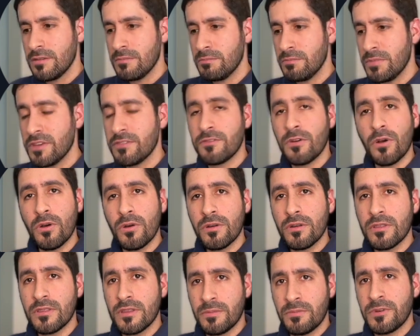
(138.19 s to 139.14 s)
before
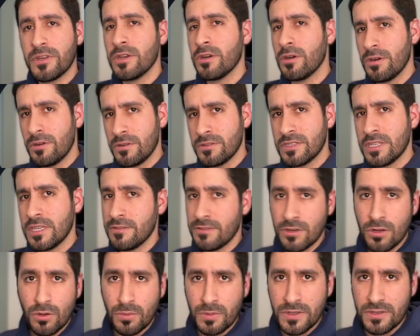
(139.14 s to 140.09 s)
the pre-orders even
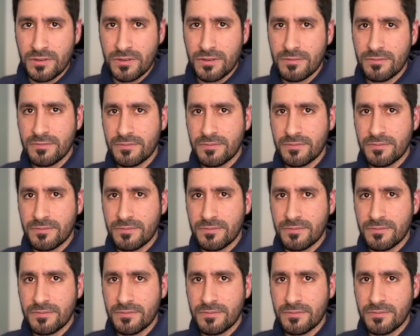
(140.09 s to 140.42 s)
opened.